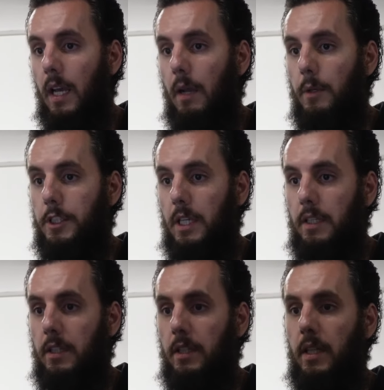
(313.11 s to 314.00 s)
I wish I
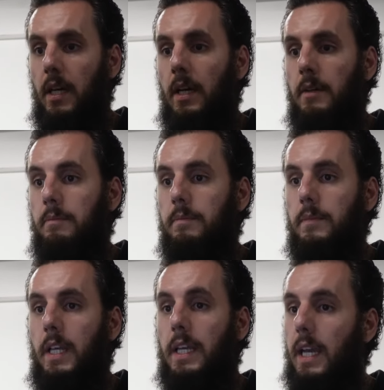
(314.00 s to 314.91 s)
could,
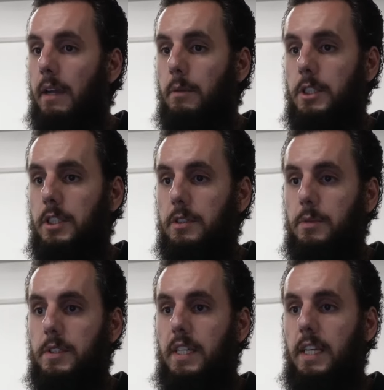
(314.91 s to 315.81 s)
I wish this
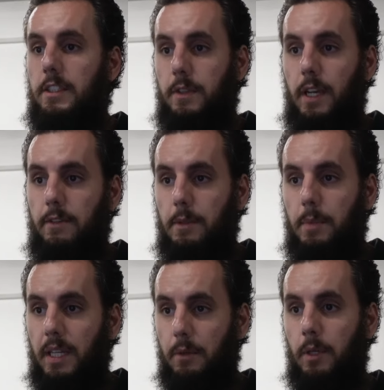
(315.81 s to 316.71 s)
was the case for
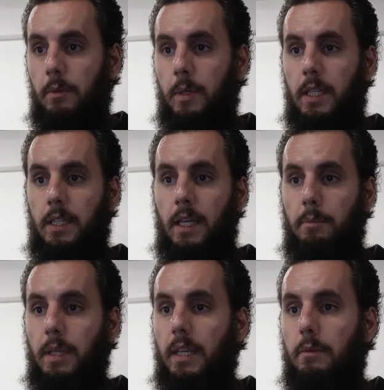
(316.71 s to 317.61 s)
everybody, where we can like
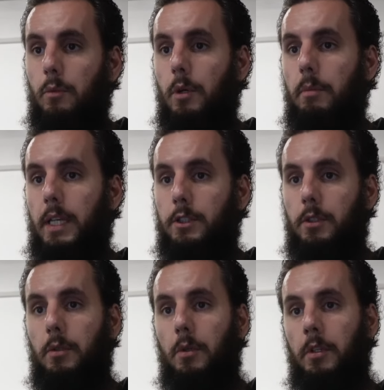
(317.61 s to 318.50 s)
be like, what made
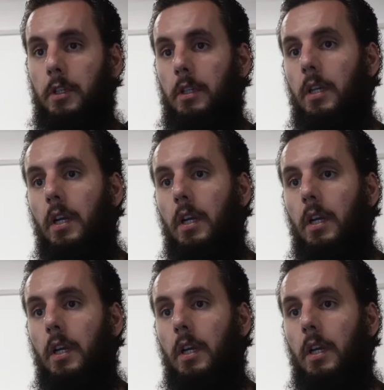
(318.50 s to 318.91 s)
you order?